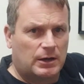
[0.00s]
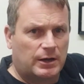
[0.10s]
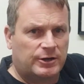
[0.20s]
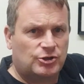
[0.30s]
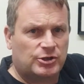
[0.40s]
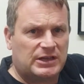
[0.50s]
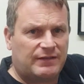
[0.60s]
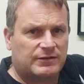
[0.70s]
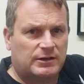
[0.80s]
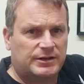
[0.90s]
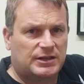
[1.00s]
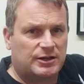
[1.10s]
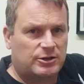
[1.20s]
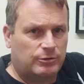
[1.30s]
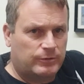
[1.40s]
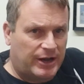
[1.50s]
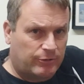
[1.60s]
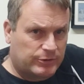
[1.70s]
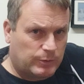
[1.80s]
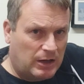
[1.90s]
And it should definitely take you
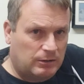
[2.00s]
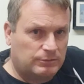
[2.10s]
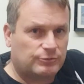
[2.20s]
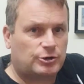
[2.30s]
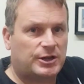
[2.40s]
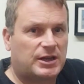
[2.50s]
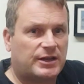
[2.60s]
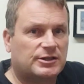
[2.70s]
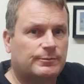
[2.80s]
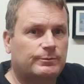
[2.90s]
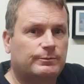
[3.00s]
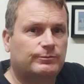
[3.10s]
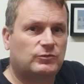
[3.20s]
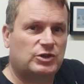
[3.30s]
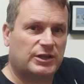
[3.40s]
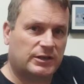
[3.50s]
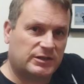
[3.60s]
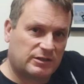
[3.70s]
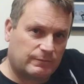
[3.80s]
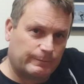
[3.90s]
there as well. Try and guess them.
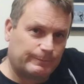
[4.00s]
Cheers.